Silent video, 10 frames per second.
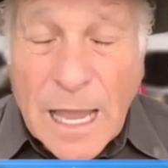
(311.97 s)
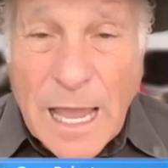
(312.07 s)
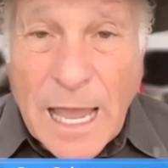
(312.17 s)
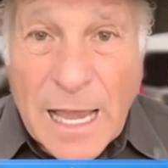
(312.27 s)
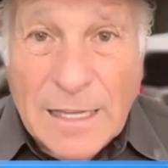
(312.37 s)

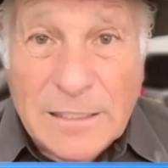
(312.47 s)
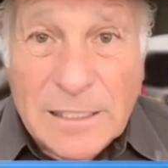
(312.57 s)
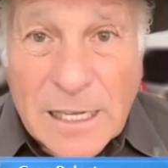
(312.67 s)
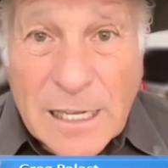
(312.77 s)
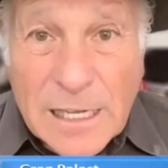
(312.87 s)
And
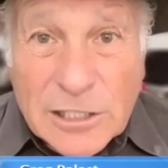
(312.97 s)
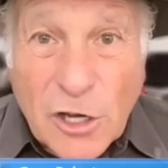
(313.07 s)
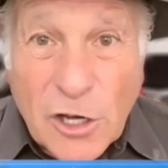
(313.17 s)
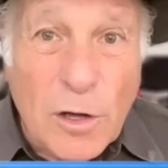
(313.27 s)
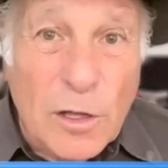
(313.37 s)

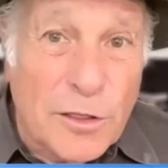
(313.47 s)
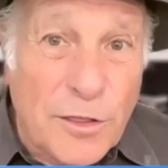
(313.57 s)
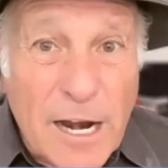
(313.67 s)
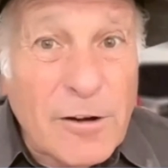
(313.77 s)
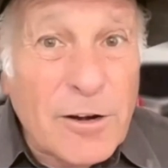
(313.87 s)
so
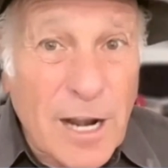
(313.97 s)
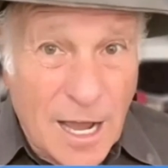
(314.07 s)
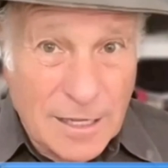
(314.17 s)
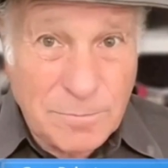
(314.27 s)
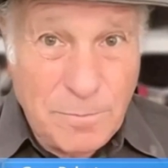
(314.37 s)
they're
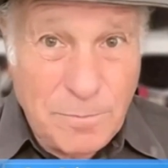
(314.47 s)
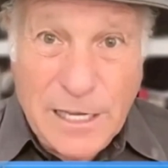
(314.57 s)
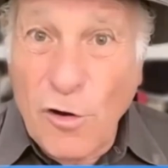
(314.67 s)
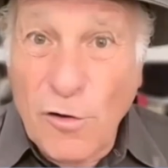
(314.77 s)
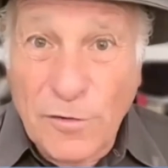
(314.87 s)
not
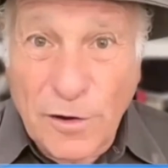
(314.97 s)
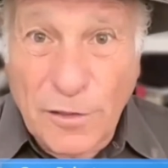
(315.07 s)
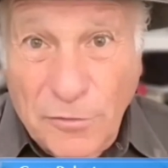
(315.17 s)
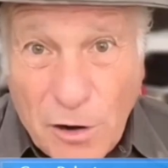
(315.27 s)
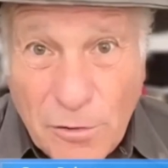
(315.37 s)
being
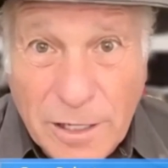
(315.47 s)
overthrown.